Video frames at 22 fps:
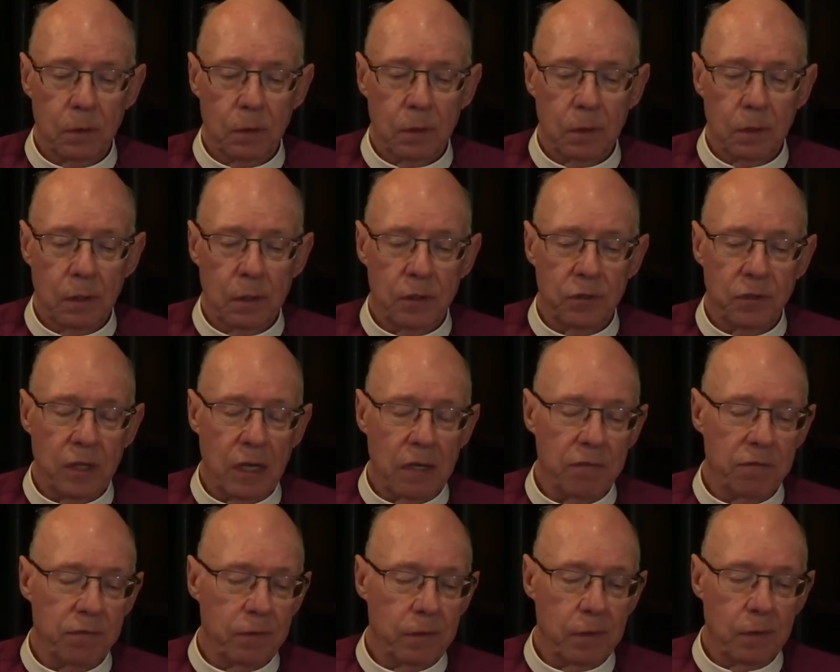It is
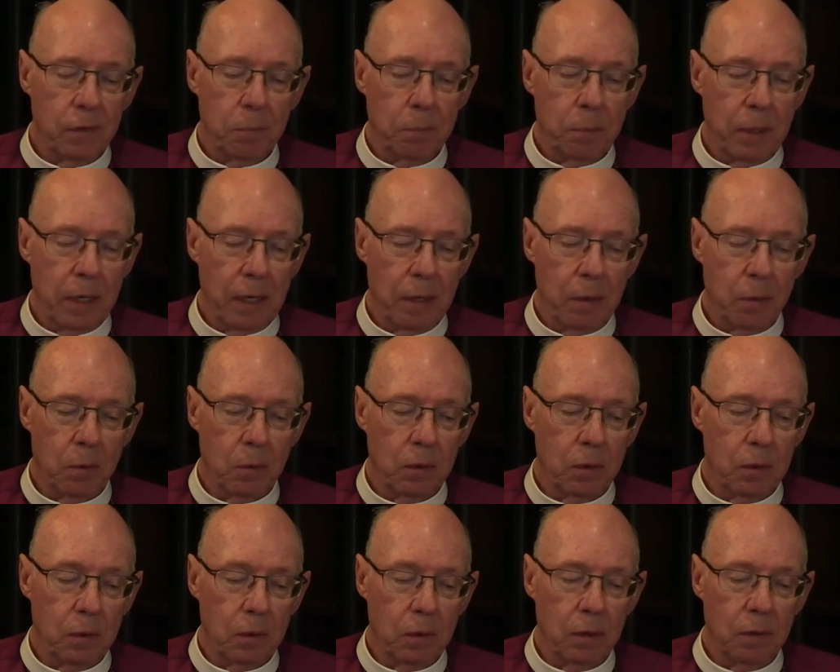that very
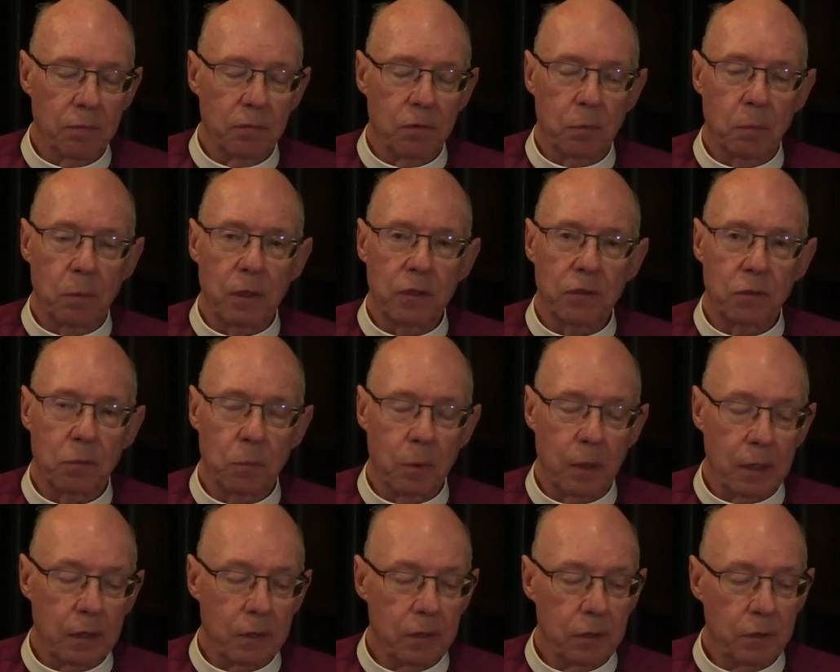power of the
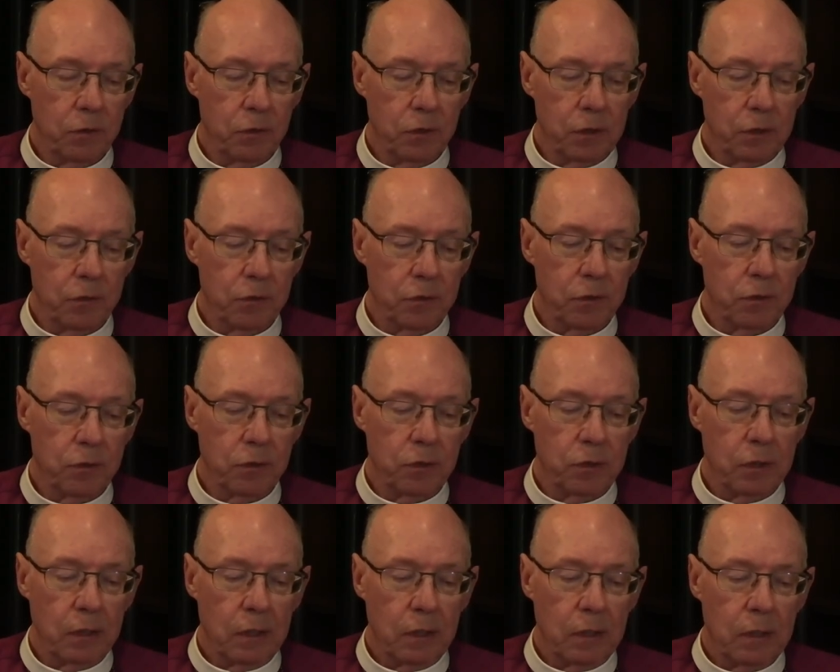resurrected
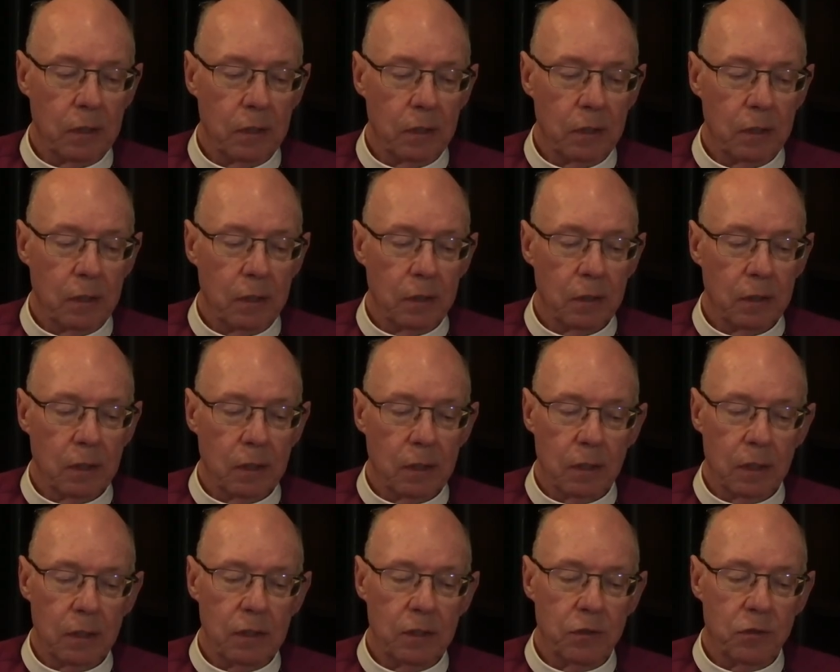Jesus that
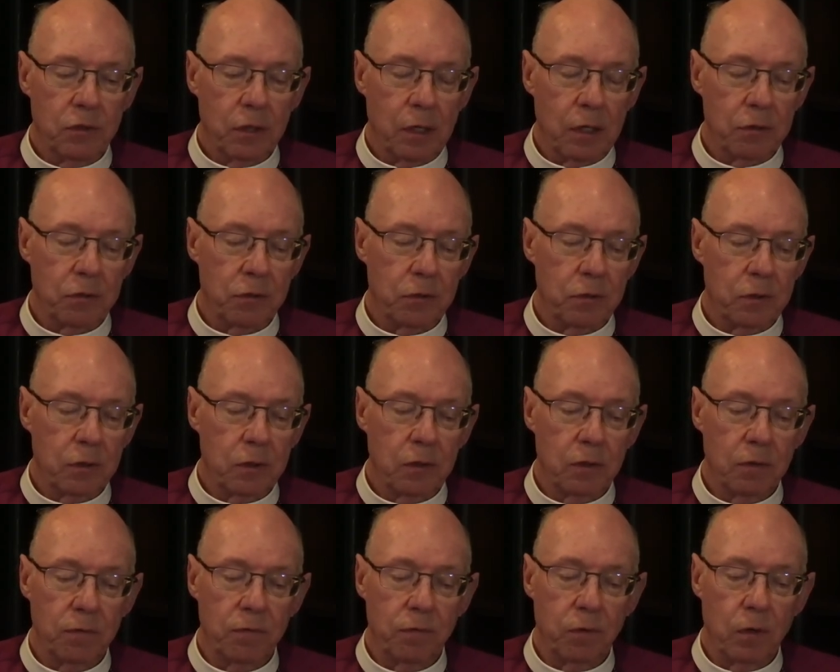leads us to
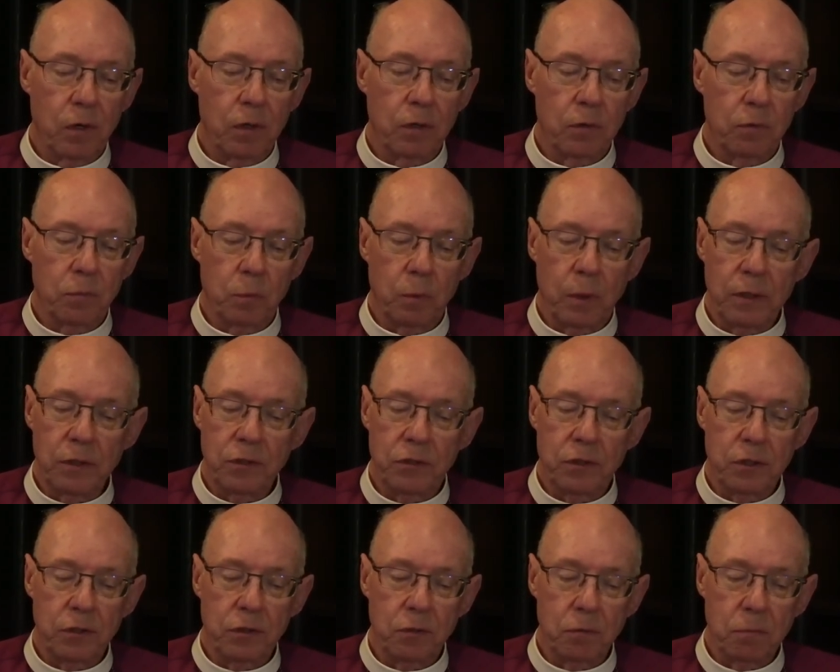confront
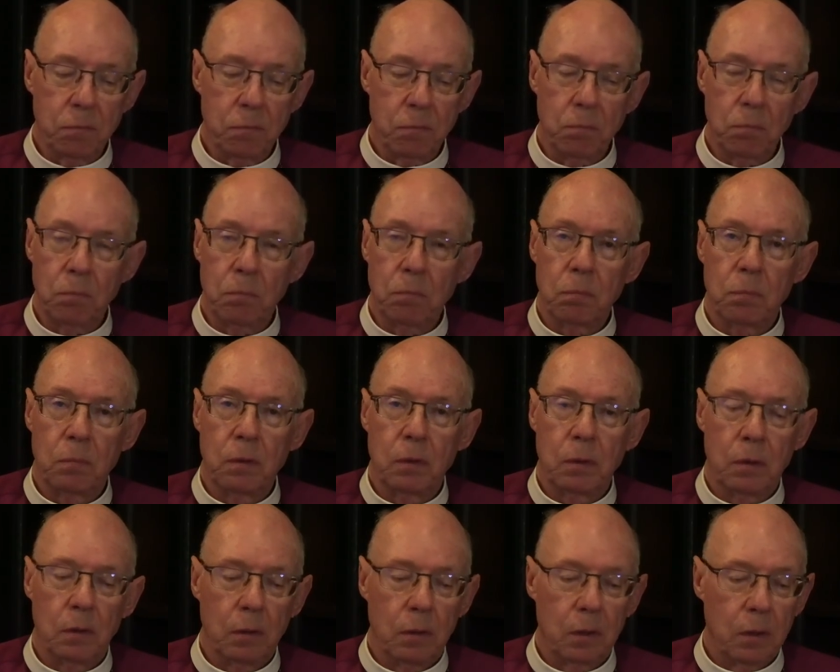racism,
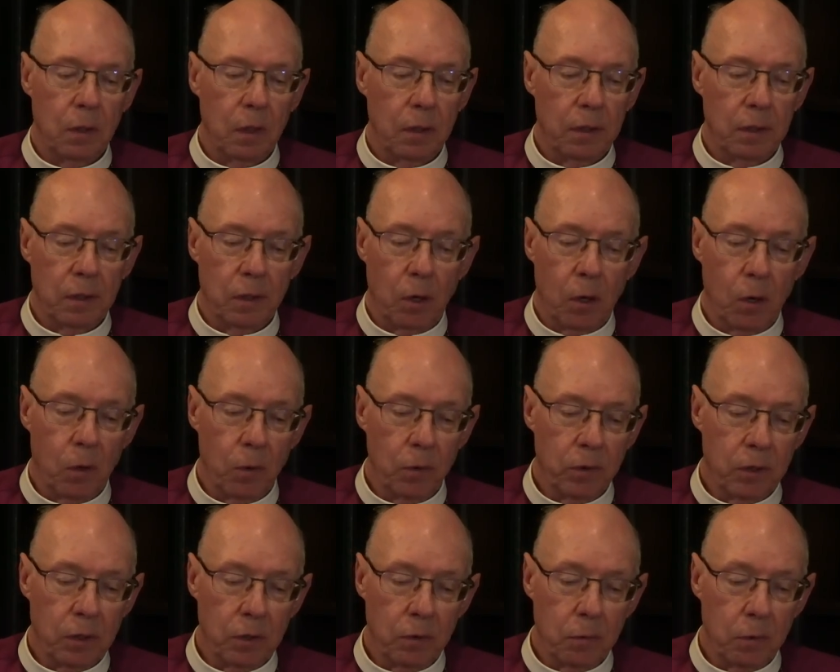and all
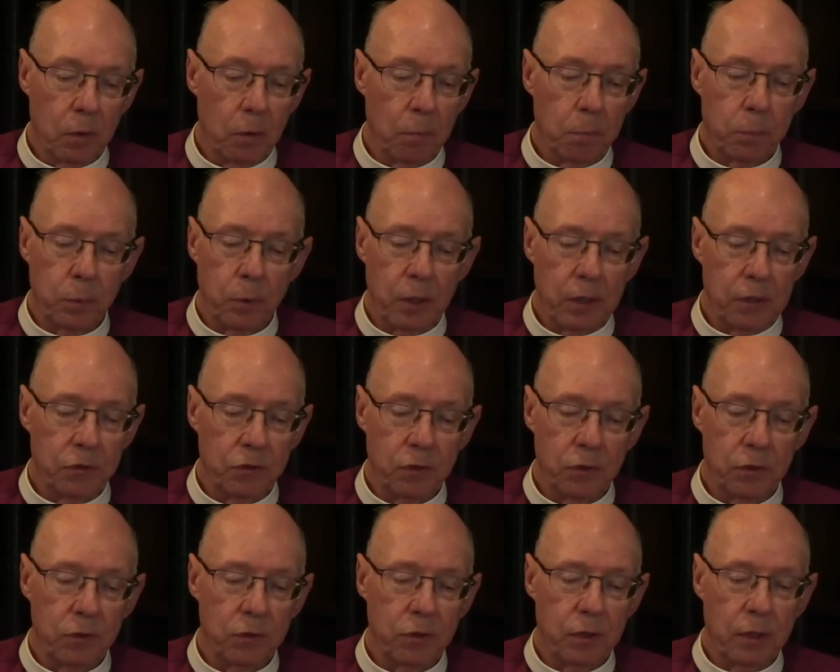that
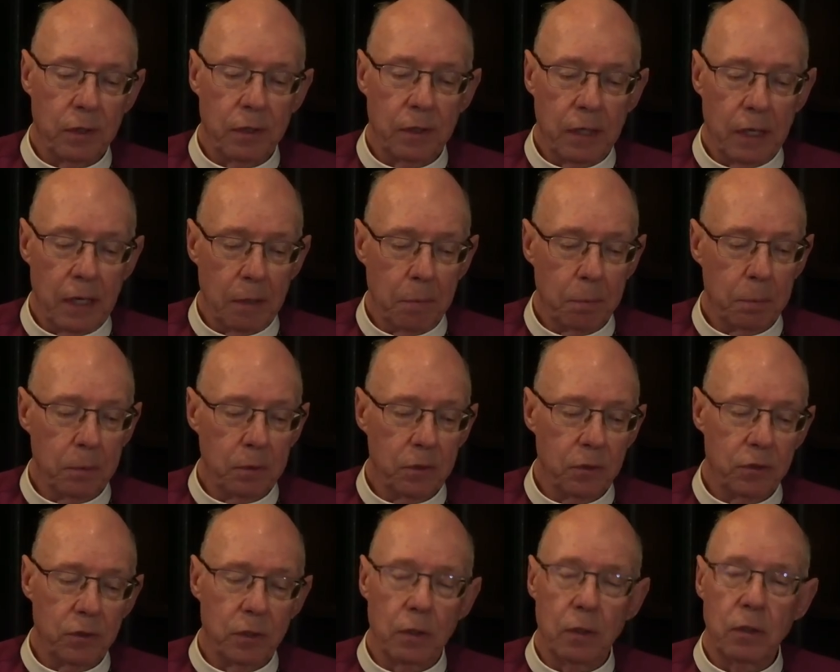oppresses and
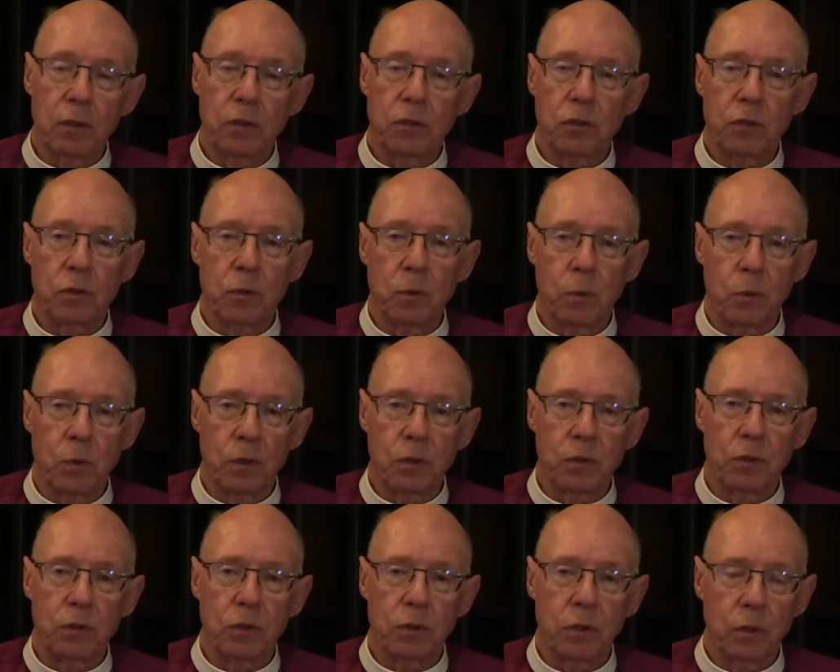dampens and
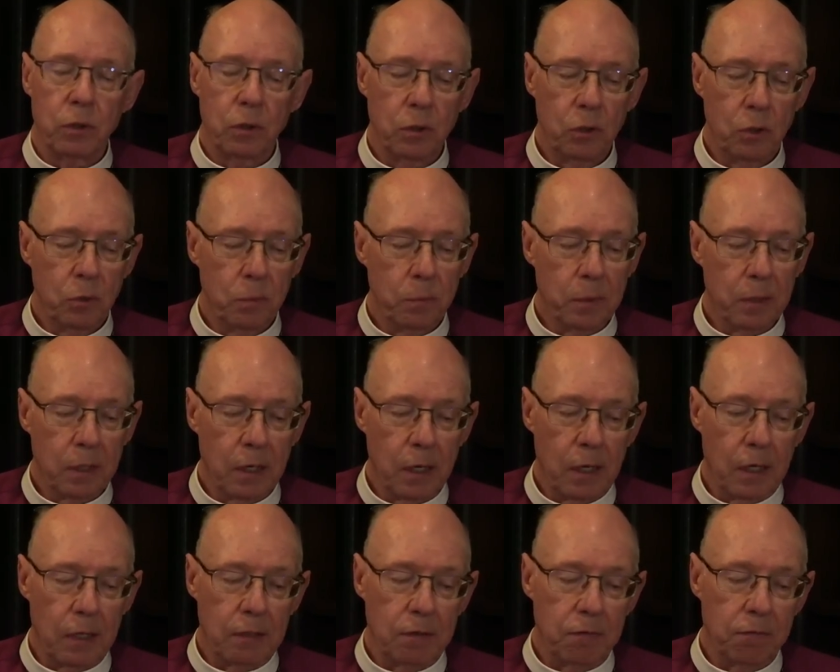distorts human
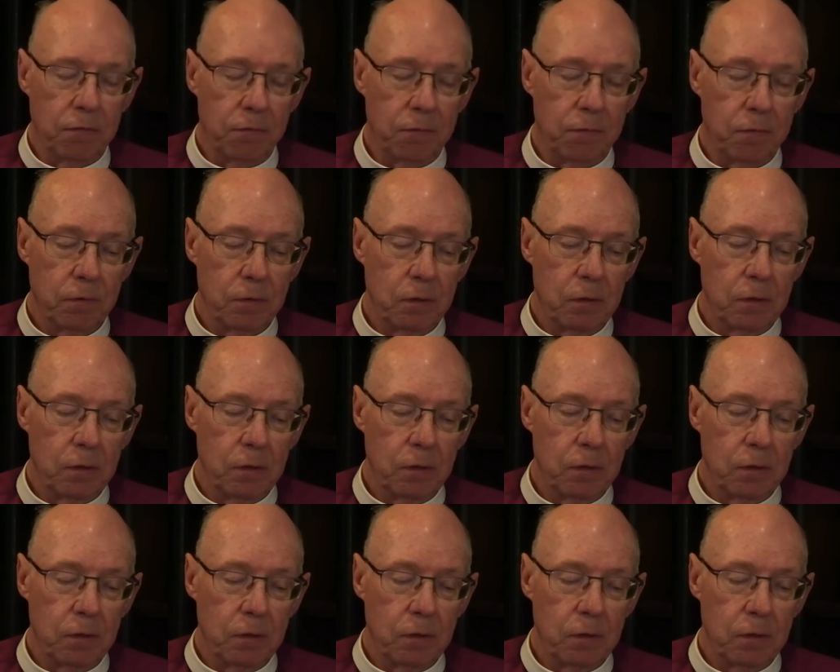life.